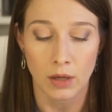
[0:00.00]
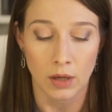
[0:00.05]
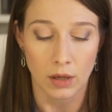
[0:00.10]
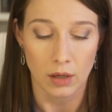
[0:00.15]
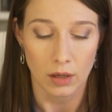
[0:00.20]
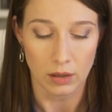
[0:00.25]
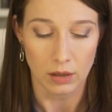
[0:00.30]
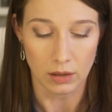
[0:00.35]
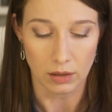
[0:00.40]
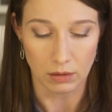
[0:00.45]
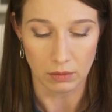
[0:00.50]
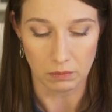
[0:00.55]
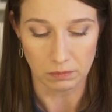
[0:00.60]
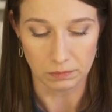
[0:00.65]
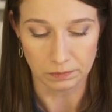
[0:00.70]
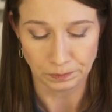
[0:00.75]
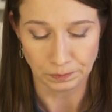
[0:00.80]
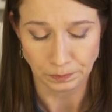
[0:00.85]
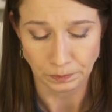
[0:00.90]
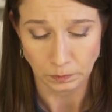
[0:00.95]

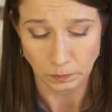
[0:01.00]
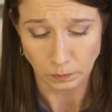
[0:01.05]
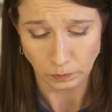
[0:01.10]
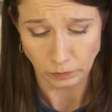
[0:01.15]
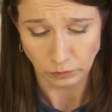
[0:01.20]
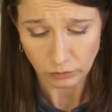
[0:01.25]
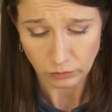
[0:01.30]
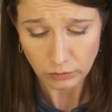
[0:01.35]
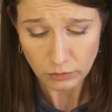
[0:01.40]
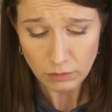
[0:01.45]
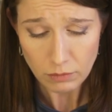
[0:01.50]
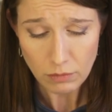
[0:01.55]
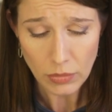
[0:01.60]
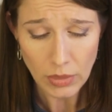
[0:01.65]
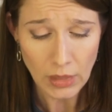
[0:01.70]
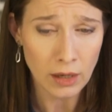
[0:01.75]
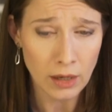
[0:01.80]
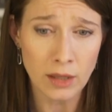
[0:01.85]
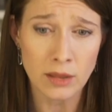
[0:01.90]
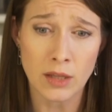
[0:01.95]
Um,
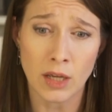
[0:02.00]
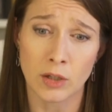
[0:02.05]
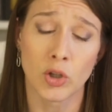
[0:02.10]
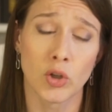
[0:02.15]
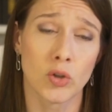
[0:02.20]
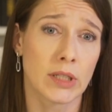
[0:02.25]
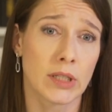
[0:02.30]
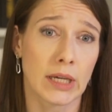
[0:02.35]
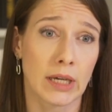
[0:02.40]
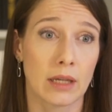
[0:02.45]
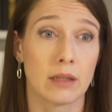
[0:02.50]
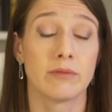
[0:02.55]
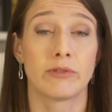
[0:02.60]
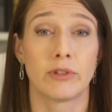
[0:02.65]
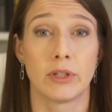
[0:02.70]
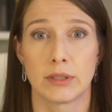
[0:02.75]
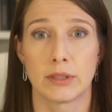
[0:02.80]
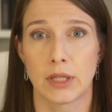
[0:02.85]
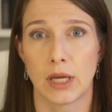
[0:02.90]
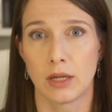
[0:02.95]
and then using
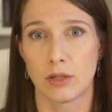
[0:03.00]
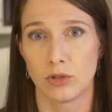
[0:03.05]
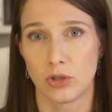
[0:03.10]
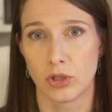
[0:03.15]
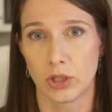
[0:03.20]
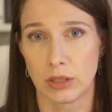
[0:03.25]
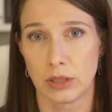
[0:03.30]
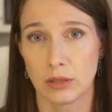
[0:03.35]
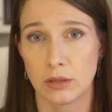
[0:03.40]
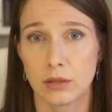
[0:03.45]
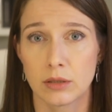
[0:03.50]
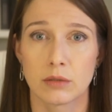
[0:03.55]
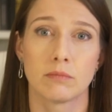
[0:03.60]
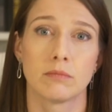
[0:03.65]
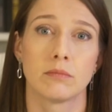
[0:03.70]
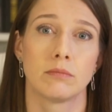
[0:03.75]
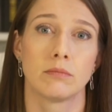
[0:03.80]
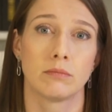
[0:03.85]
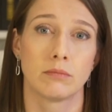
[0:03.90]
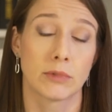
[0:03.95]
inference engines.
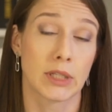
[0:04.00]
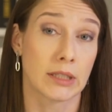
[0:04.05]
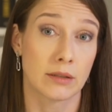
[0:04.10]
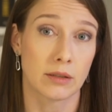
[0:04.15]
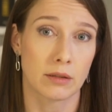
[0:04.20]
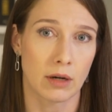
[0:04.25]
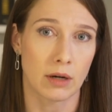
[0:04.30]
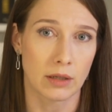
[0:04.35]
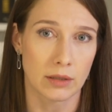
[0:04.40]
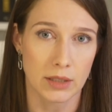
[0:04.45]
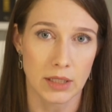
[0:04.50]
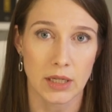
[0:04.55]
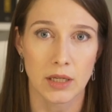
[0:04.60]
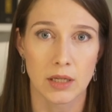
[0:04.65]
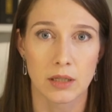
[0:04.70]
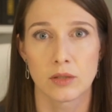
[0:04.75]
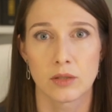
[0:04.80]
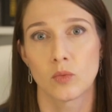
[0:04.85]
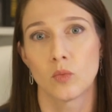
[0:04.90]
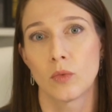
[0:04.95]
TensorRT
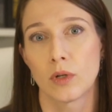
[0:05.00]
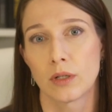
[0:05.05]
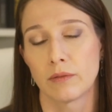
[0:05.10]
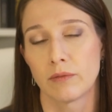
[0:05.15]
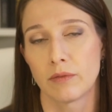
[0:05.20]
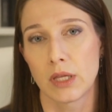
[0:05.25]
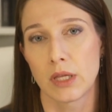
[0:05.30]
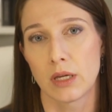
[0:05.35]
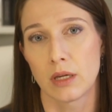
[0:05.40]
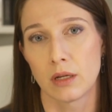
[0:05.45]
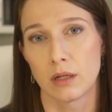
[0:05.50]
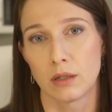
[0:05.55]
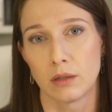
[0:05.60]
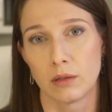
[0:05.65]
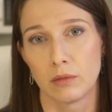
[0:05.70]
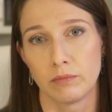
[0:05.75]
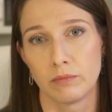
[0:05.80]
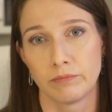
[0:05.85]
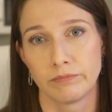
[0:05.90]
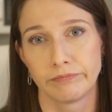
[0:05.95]
is one of the,
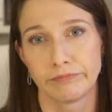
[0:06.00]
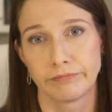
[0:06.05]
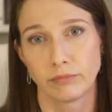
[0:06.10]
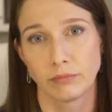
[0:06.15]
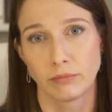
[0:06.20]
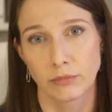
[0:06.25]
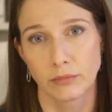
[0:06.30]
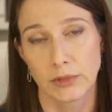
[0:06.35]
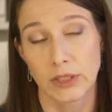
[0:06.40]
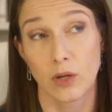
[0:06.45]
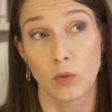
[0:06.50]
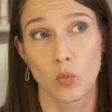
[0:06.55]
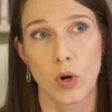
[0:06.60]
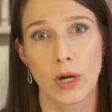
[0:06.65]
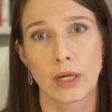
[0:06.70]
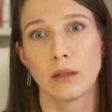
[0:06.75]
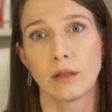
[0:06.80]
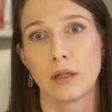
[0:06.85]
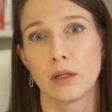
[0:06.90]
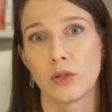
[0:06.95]
say,
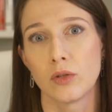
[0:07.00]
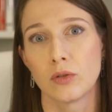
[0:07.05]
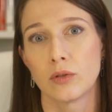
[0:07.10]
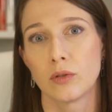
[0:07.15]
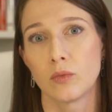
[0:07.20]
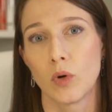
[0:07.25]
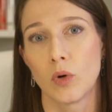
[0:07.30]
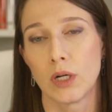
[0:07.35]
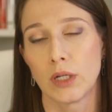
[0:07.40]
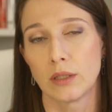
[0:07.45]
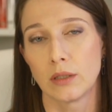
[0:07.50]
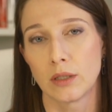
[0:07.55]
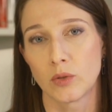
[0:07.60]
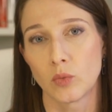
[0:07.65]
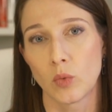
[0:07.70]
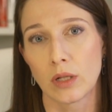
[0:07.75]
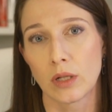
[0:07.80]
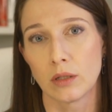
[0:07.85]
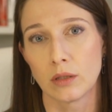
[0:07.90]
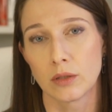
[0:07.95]
widely used one, as
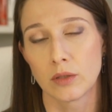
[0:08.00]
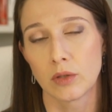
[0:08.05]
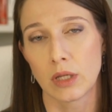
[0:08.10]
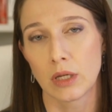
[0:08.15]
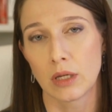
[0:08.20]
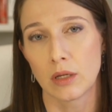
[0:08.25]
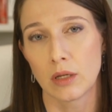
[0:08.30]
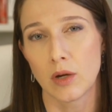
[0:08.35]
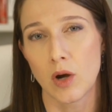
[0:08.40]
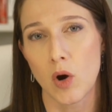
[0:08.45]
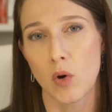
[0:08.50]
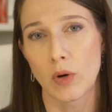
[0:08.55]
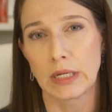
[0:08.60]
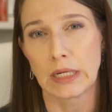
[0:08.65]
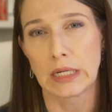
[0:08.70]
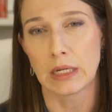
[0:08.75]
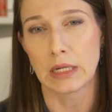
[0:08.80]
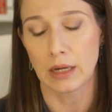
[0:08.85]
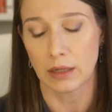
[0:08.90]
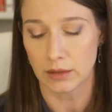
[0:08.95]
well as the
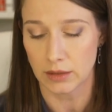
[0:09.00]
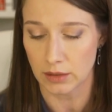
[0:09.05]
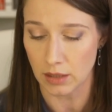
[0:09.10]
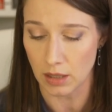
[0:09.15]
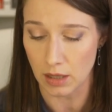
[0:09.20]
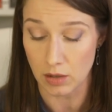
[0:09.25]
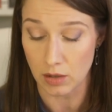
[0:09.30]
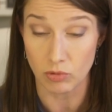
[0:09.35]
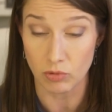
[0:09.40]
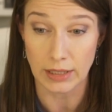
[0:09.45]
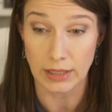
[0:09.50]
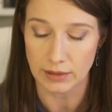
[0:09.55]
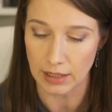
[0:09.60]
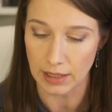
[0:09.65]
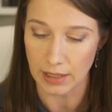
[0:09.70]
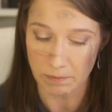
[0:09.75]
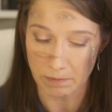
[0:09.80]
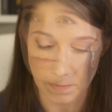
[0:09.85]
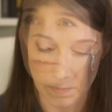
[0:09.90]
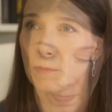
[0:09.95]
ONNX
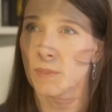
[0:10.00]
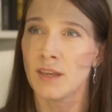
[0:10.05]
runtime.